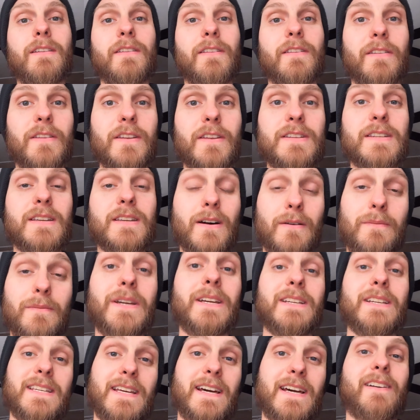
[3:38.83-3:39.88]
This
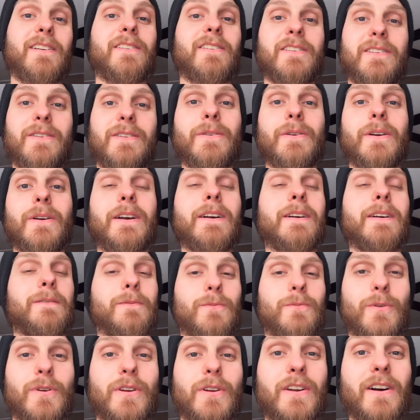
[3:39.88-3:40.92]
coming Saturday, okay?
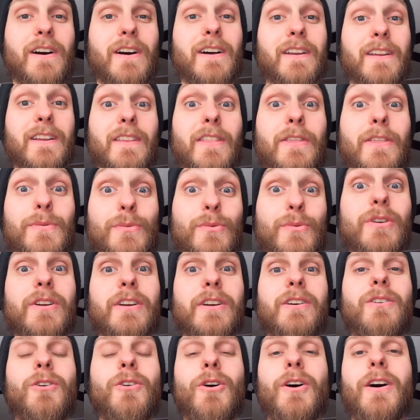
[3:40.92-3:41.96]
We got it.
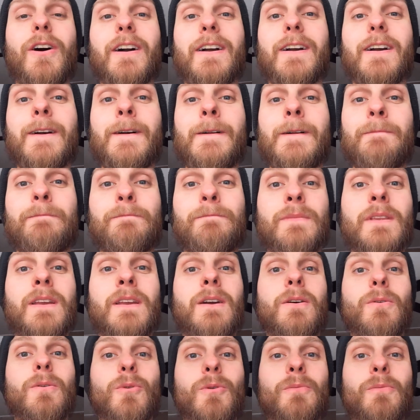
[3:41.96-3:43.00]
3 o'clock.
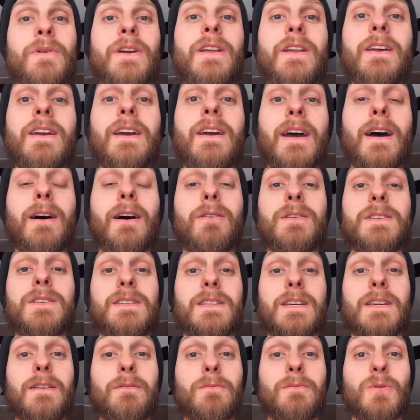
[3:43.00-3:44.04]
We're meeting at Allen
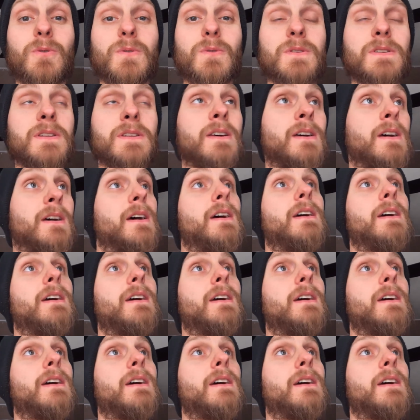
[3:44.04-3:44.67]
Samuels.